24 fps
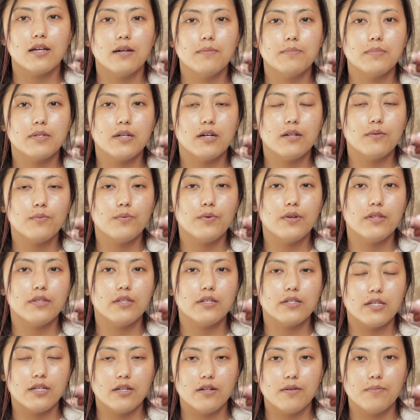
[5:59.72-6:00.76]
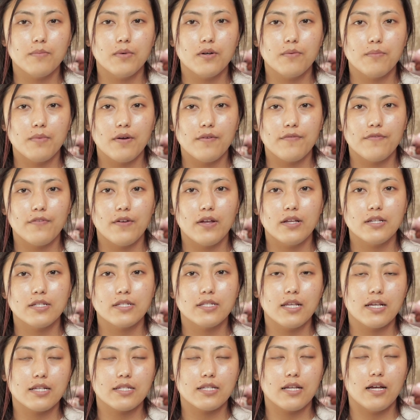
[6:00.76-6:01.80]
I'm done with the serum on my face,
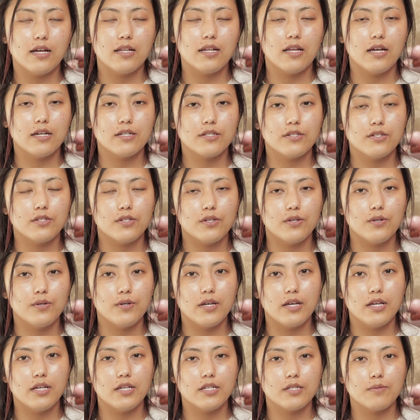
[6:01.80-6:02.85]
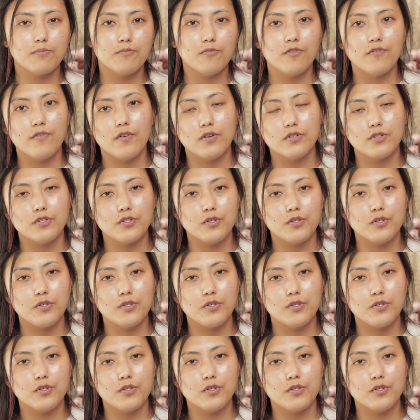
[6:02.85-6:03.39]
next I like to do is move on